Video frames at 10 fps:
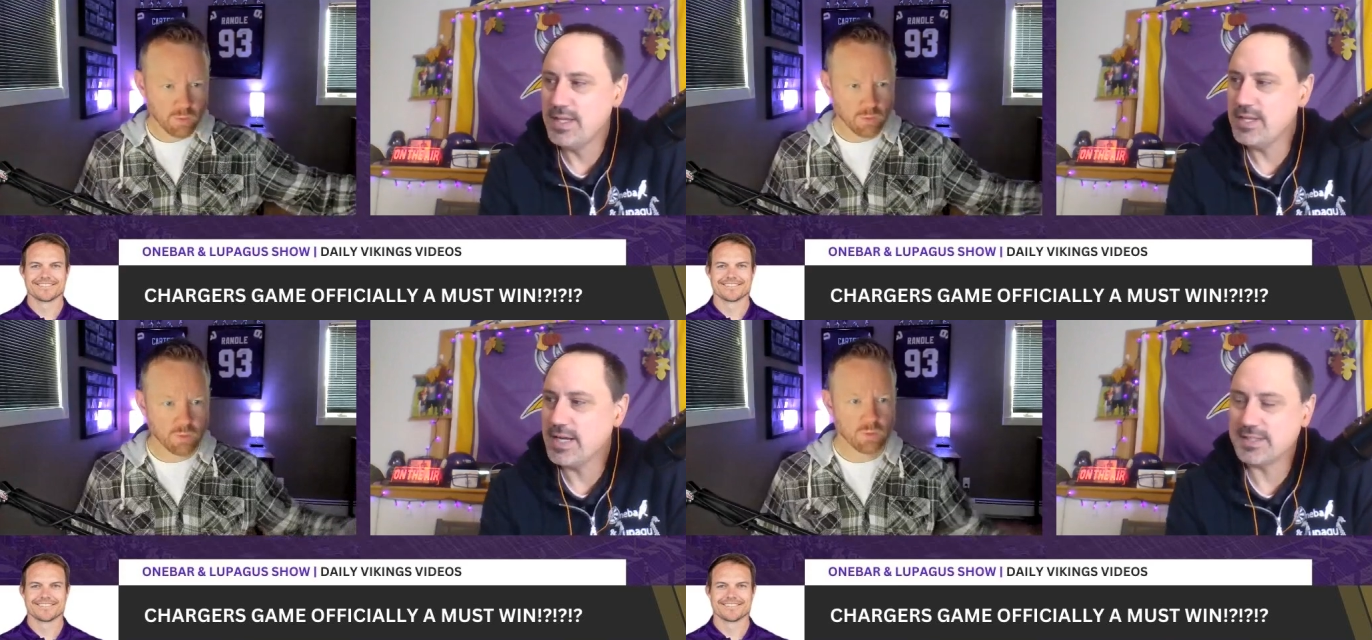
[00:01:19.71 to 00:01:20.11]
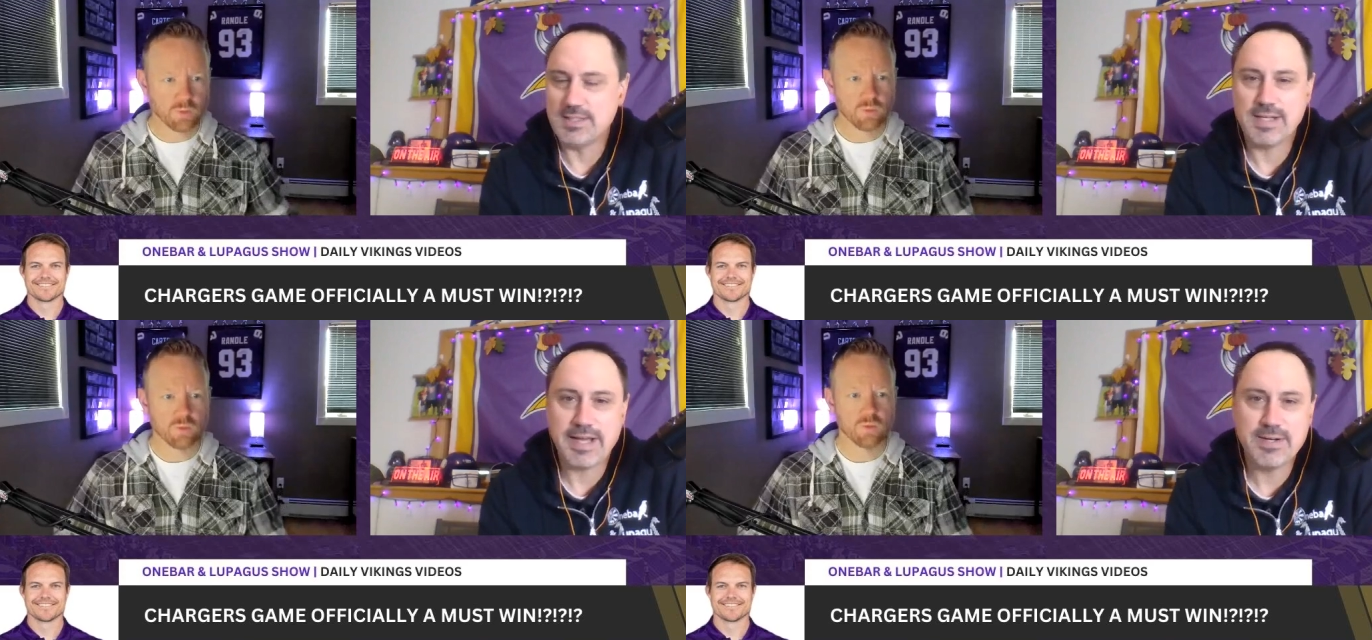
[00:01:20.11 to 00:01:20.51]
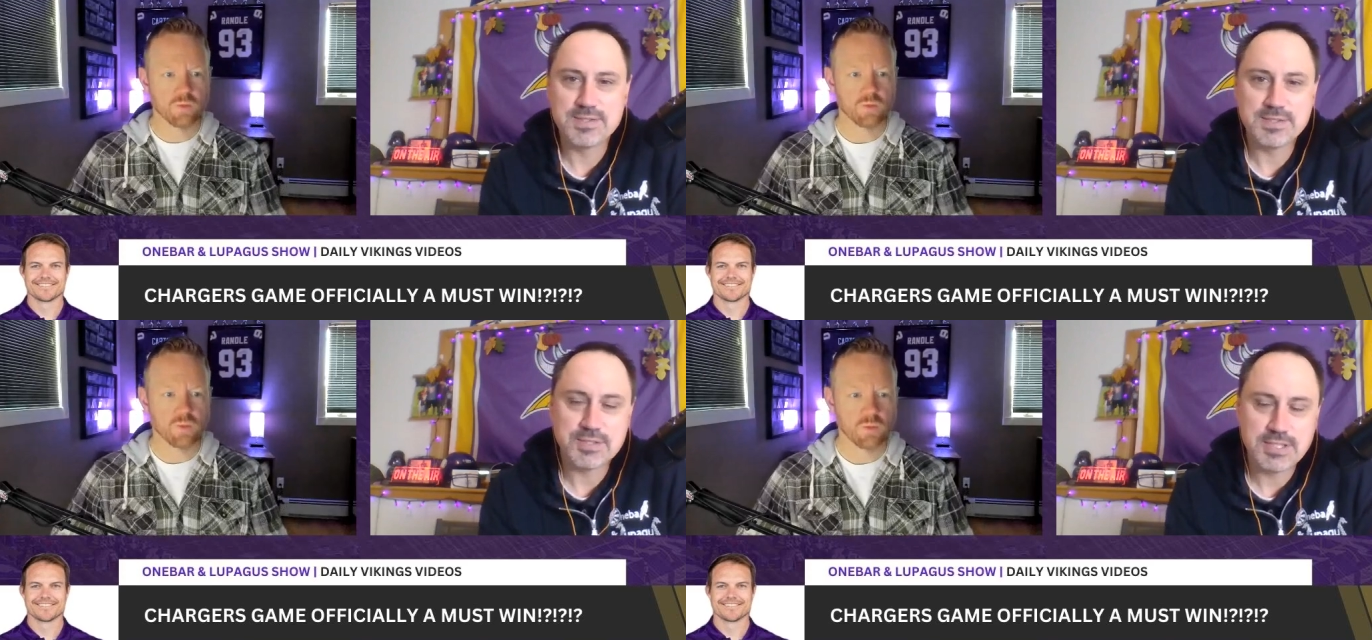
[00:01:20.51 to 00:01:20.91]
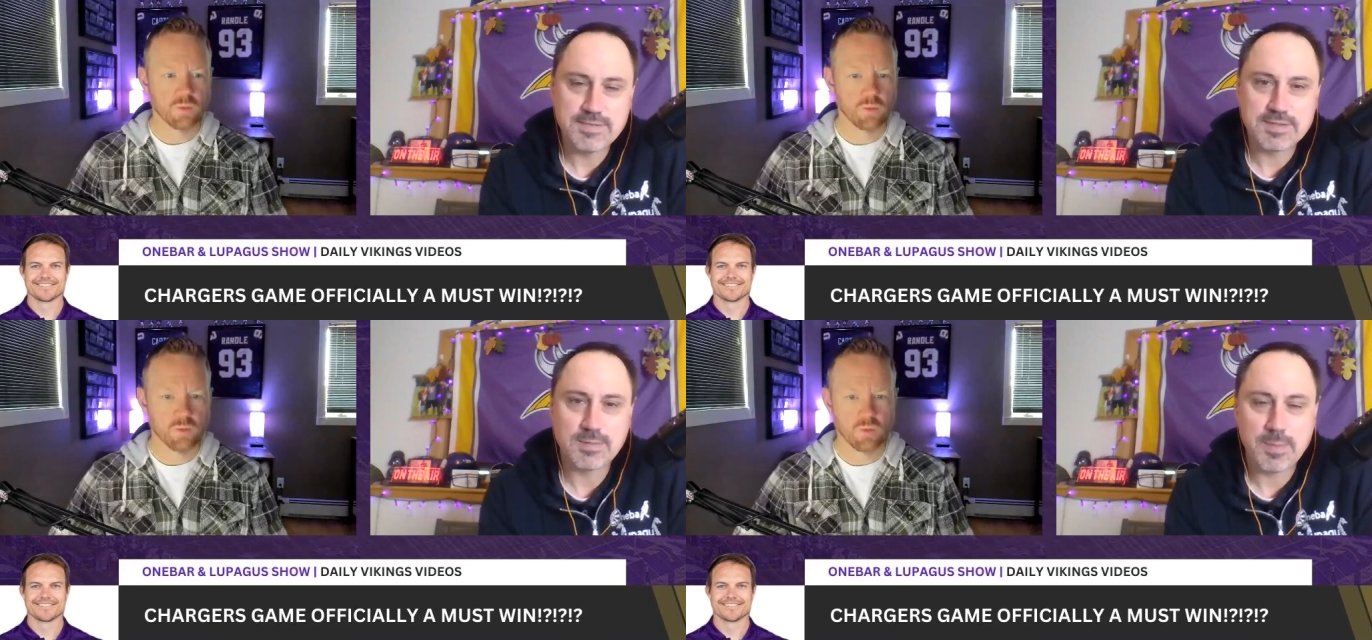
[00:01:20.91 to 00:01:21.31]
Speaker 1: You got the Niners and the
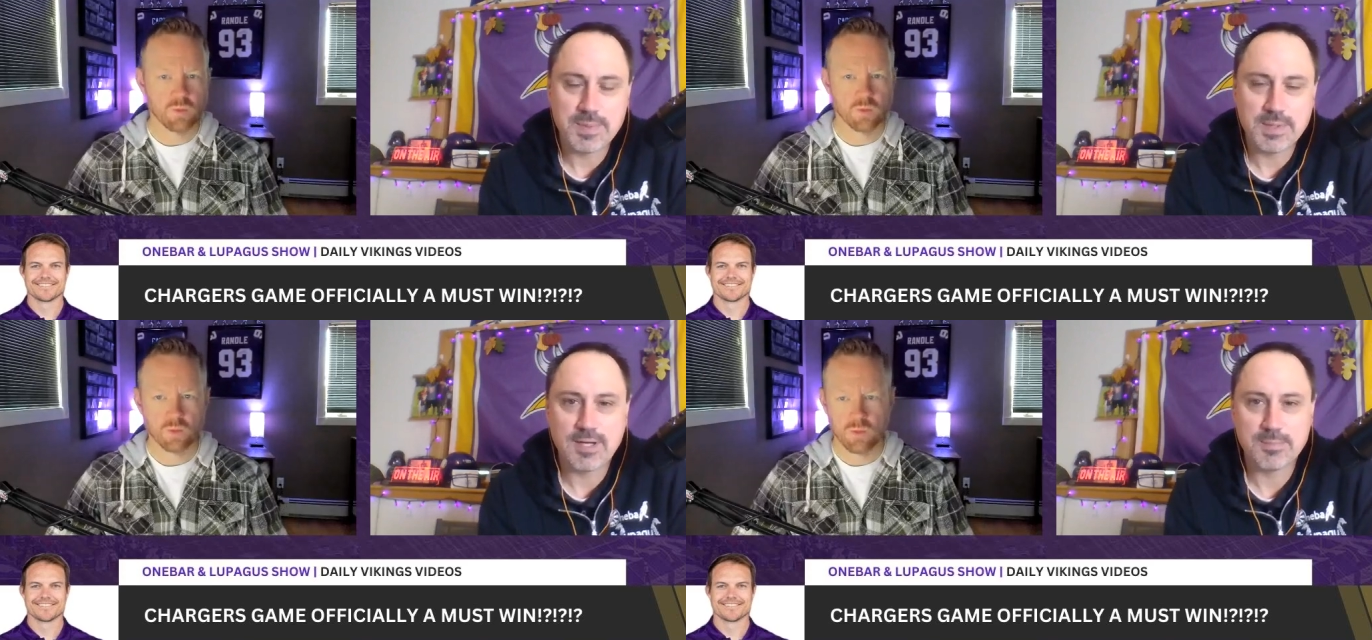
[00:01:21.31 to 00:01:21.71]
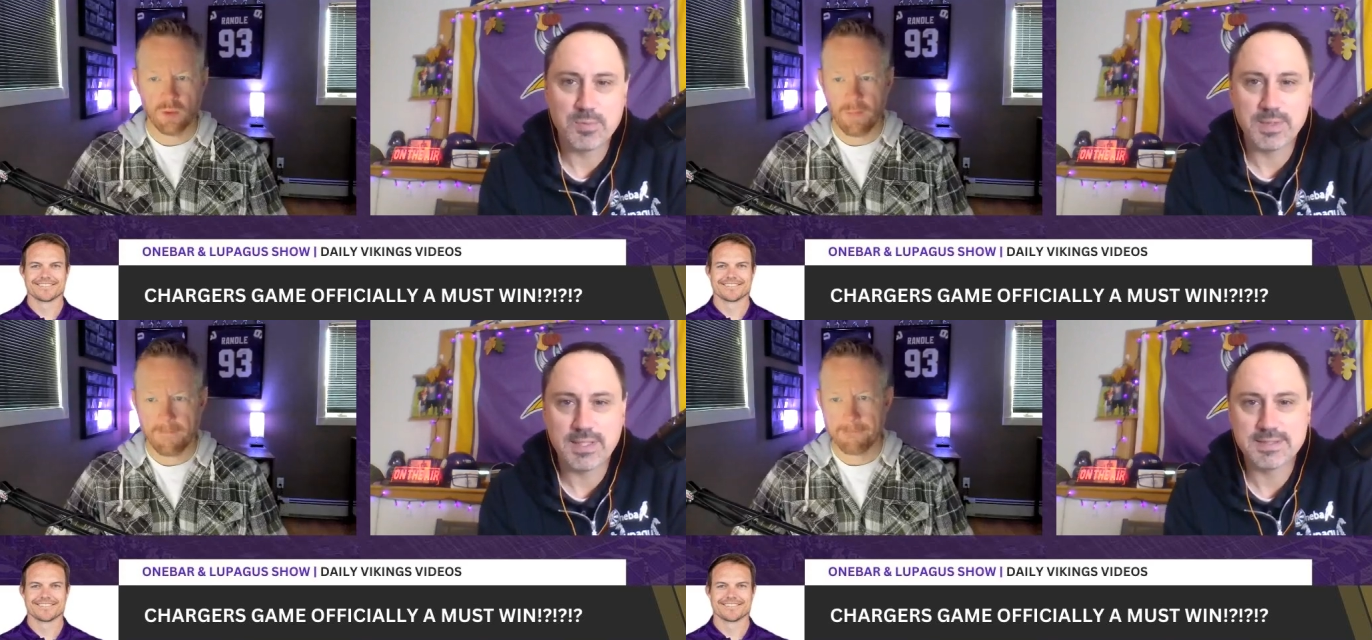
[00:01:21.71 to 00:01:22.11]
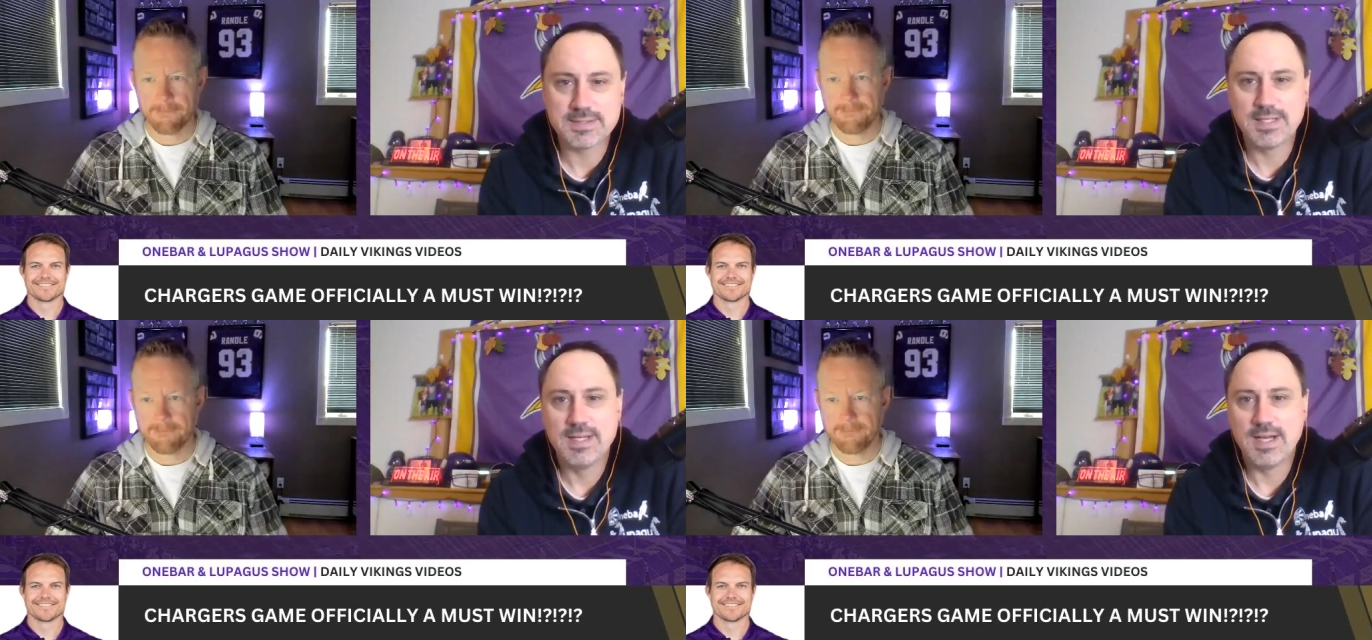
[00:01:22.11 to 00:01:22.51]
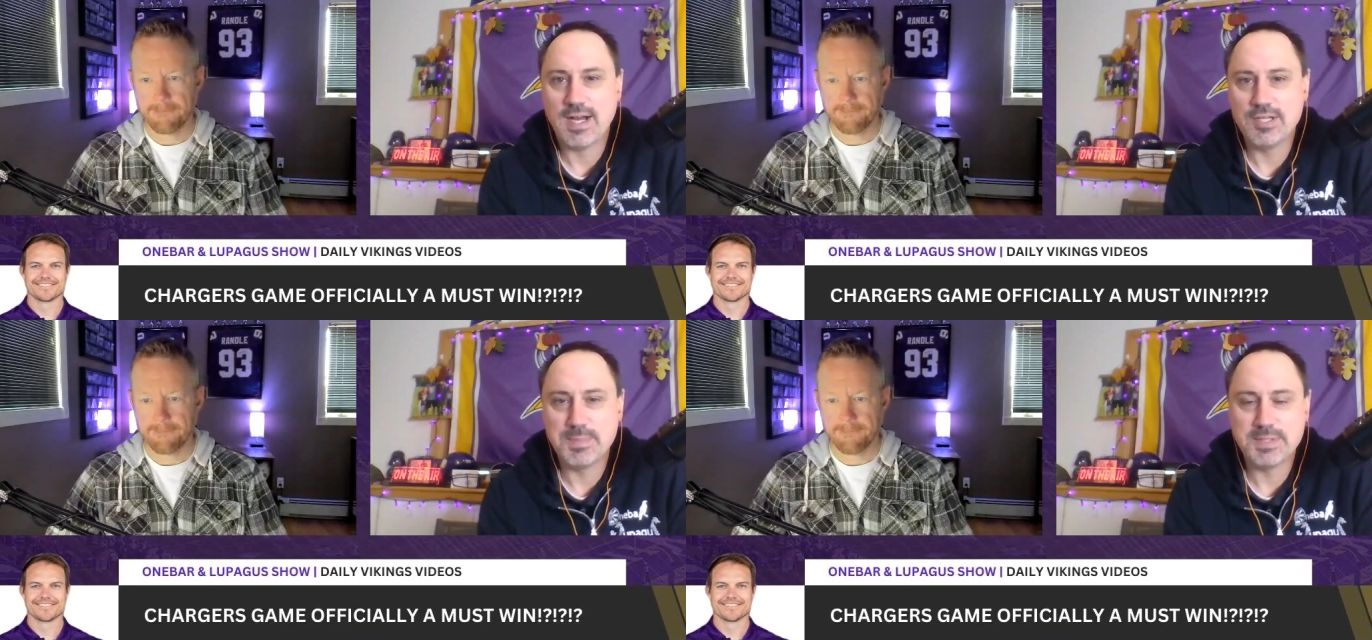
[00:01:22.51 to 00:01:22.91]
Chiefs coming up in a couple weeks. Uh,
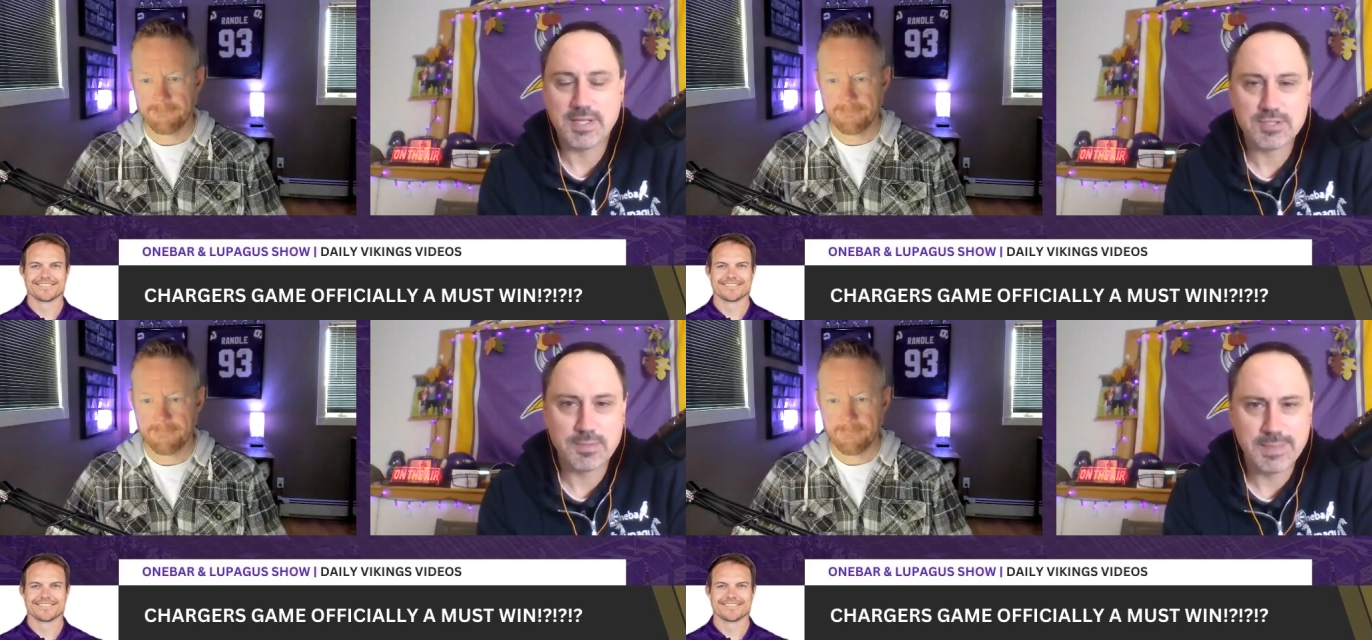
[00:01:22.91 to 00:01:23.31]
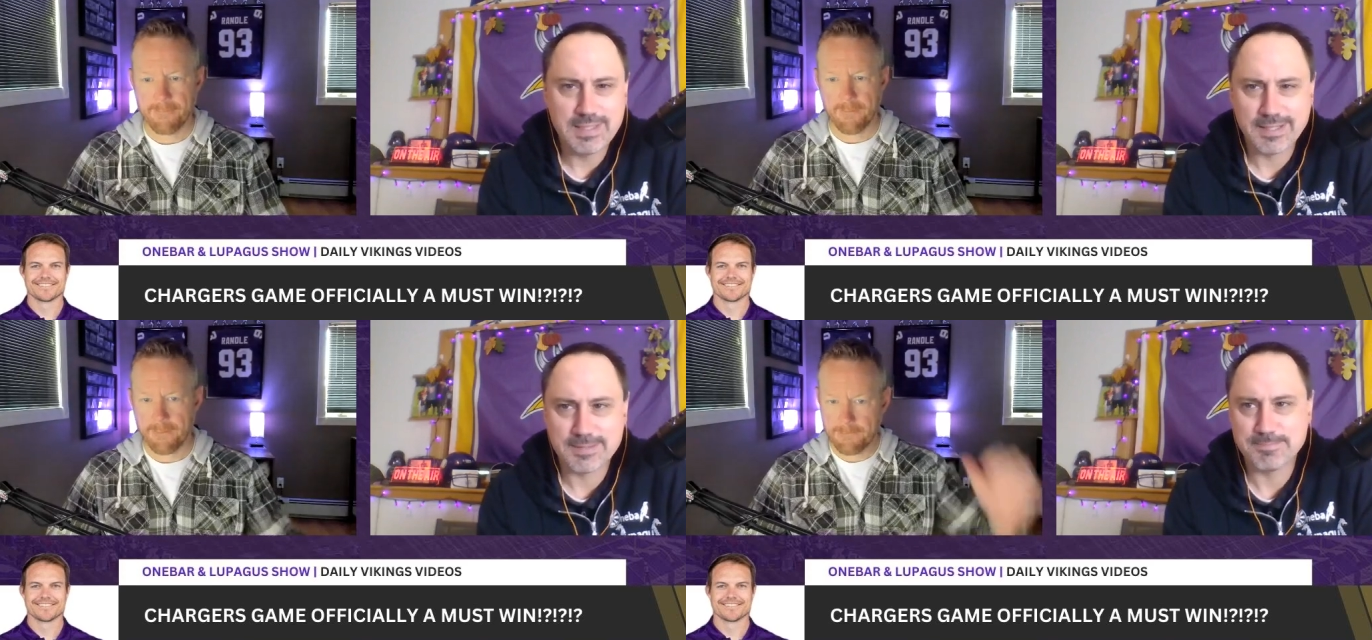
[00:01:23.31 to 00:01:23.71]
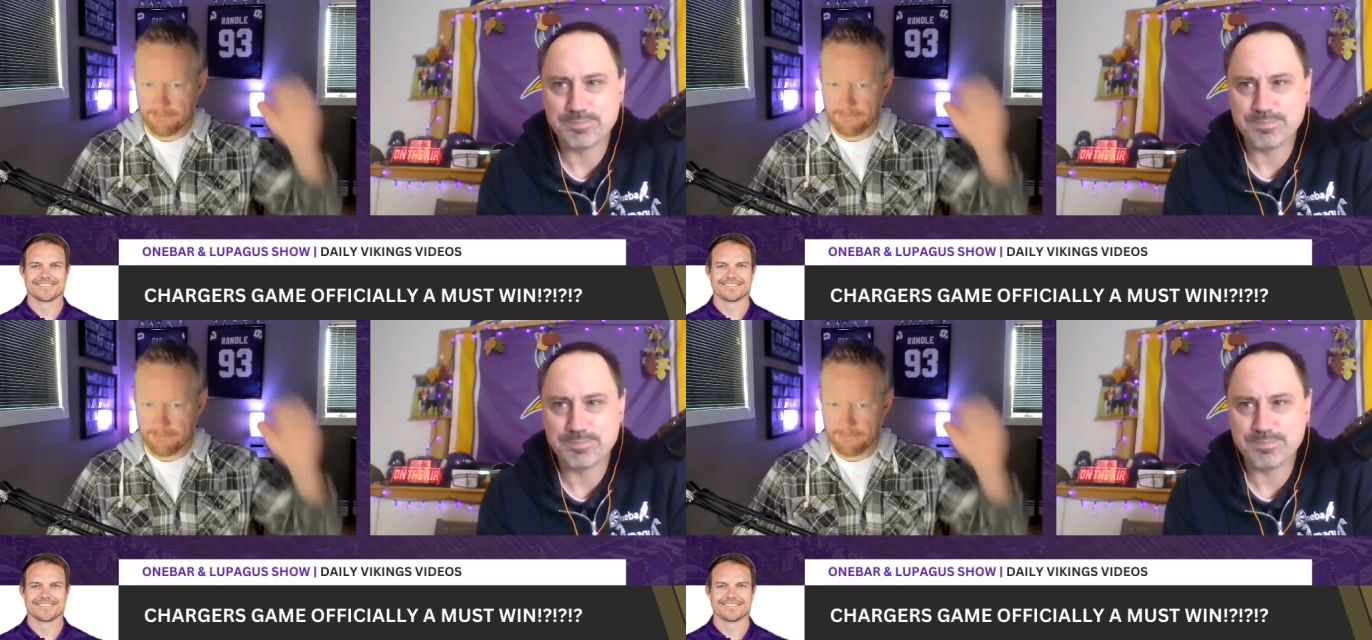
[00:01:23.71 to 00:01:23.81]
you could potentially be like